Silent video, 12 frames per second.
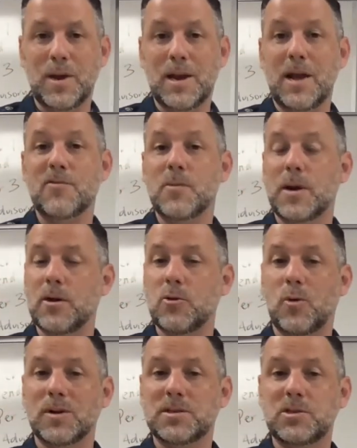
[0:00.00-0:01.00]
and everybody who
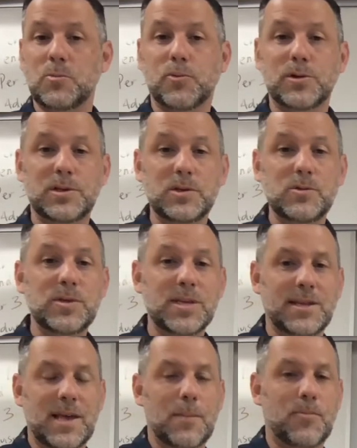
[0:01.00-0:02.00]
wants to produce
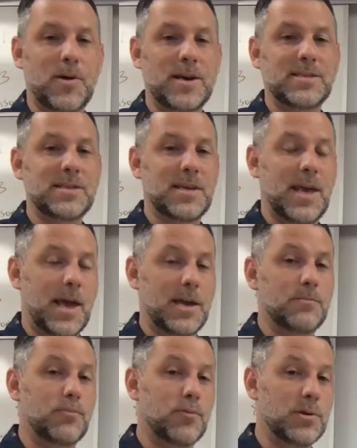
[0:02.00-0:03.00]
at that price
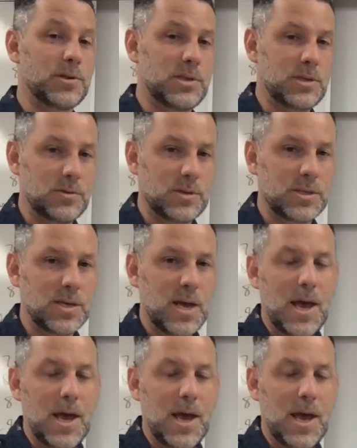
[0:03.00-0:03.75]
can produce.